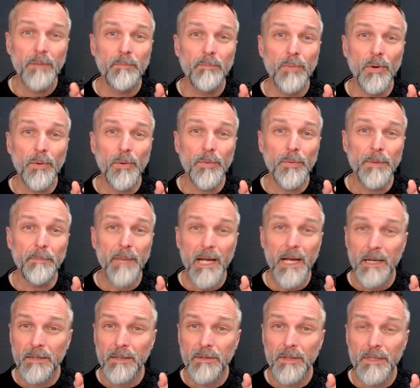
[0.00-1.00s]
both the
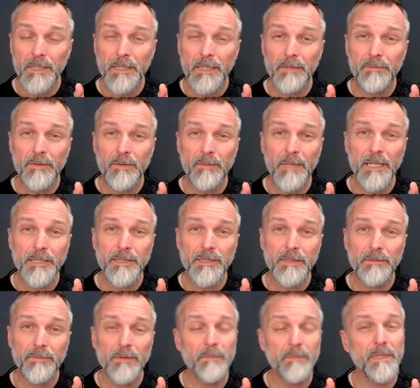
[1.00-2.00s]
backlog
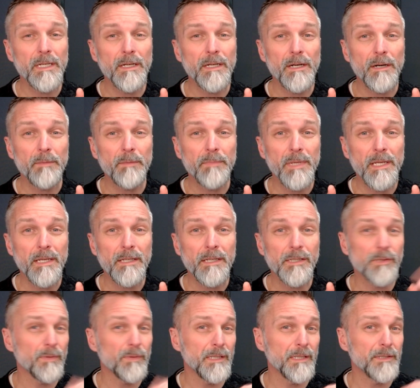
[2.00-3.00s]
information from the ERP
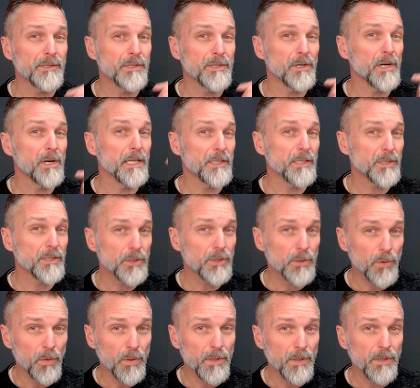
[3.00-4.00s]
as well as your
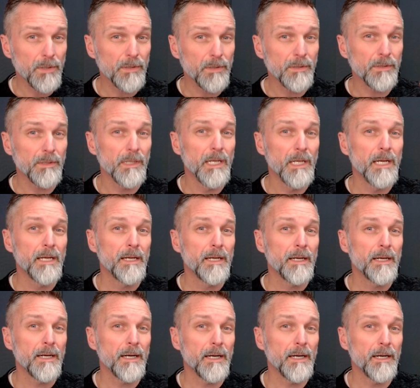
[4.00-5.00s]
historical
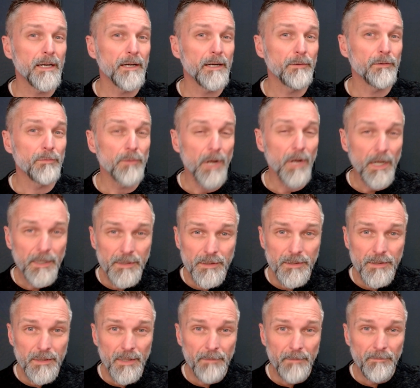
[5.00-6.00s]

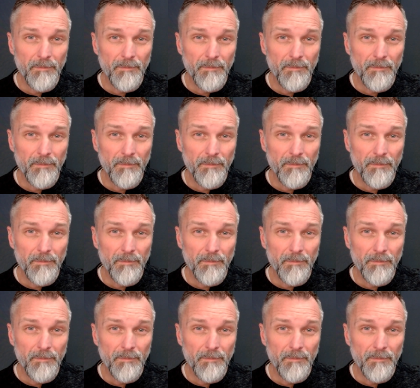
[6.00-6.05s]
runs